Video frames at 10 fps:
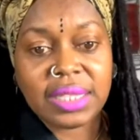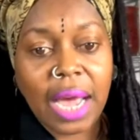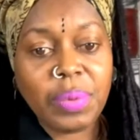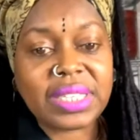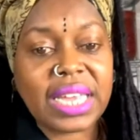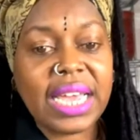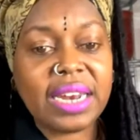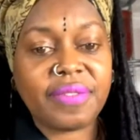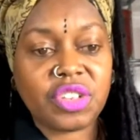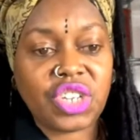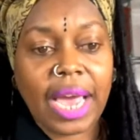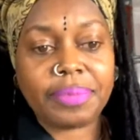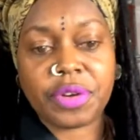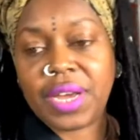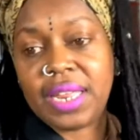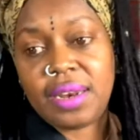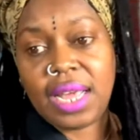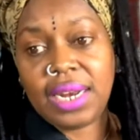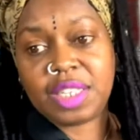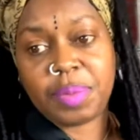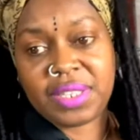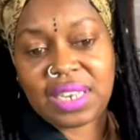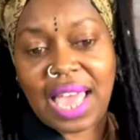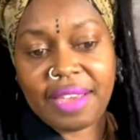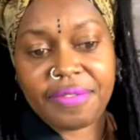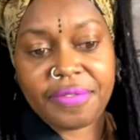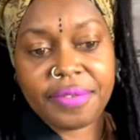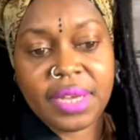That was the end of the chapter in Elizabeth's life.